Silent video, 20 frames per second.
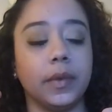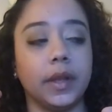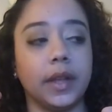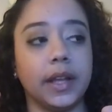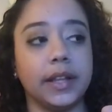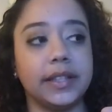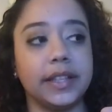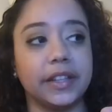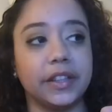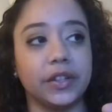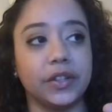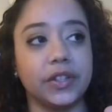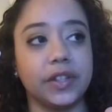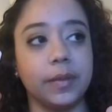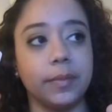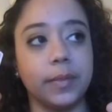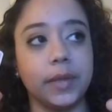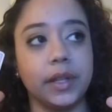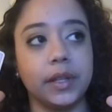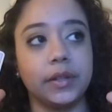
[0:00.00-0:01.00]
it's like there's
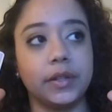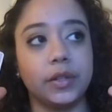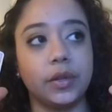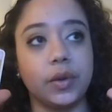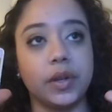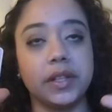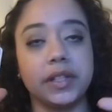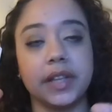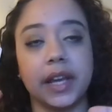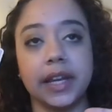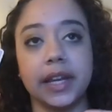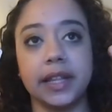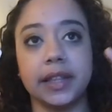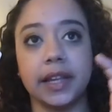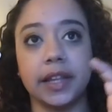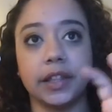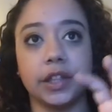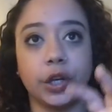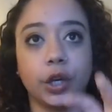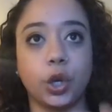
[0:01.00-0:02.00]
something so exciting
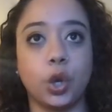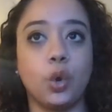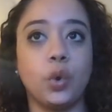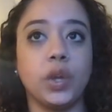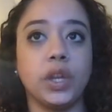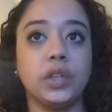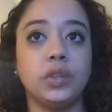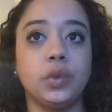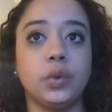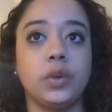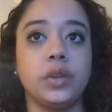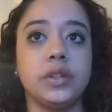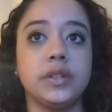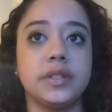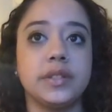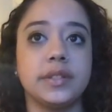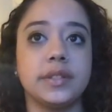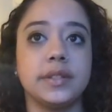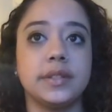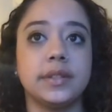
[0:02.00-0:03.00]
that they're going
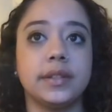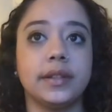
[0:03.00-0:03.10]
towards